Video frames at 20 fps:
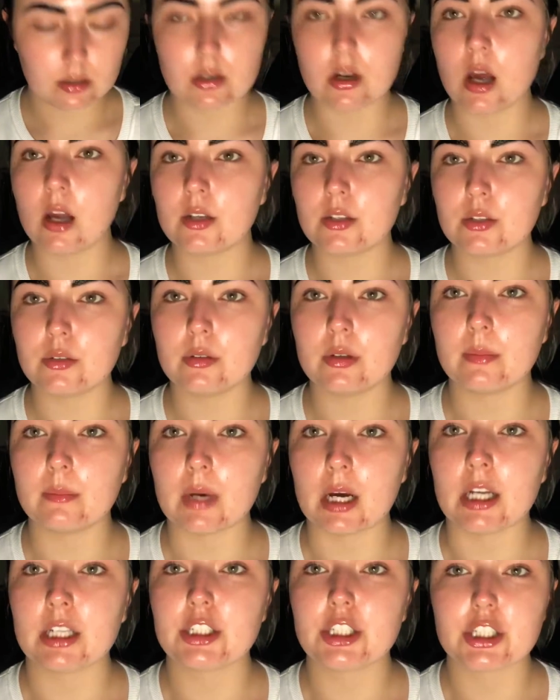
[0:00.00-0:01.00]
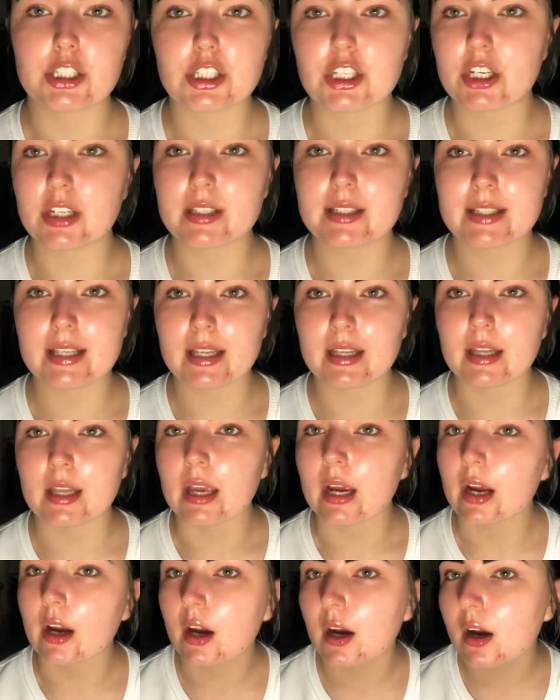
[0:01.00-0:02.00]
not doing much. It's just sitting
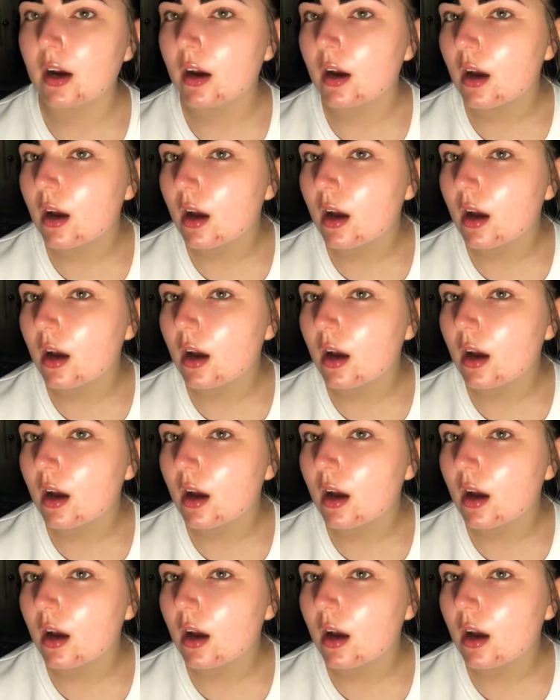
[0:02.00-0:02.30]
there.